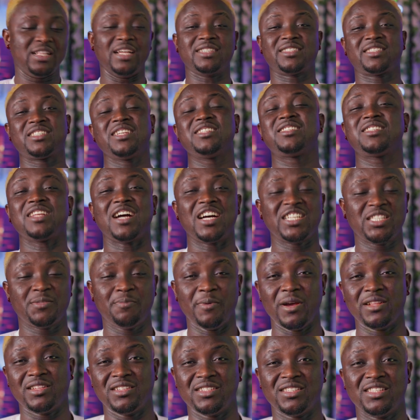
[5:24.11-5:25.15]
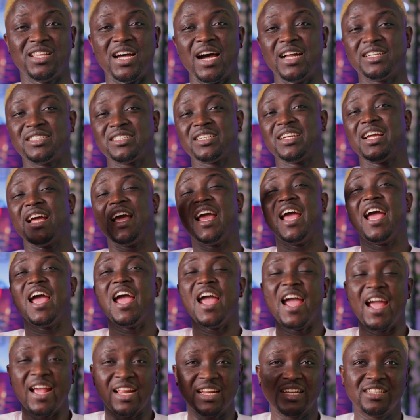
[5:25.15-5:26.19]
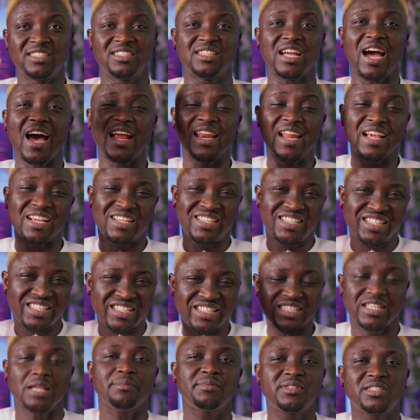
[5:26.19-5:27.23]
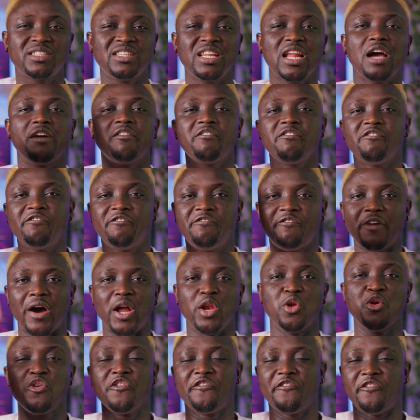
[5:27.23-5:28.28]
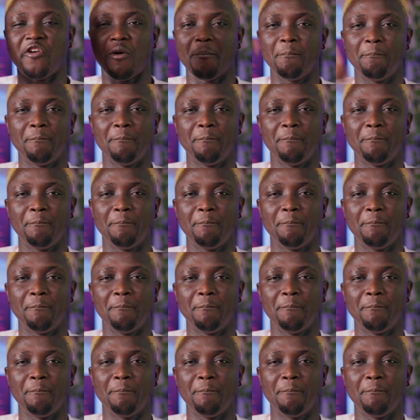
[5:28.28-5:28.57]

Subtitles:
The sixth aspect is that it is an exceptional value for